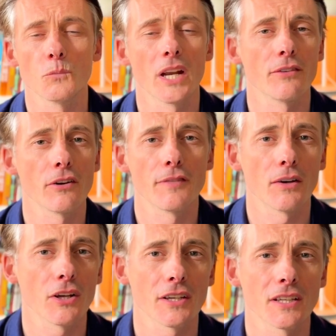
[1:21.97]
whenever I
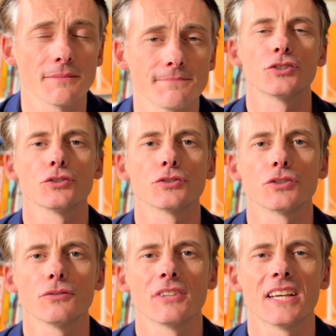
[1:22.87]
felt like it. This
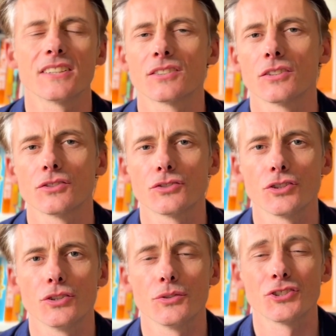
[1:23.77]
also relates
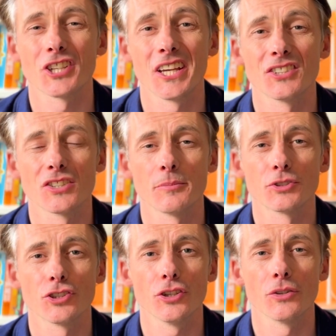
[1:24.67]
to change
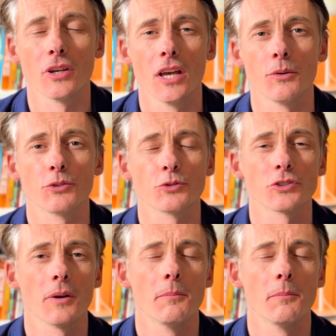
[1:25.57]
number 2, which was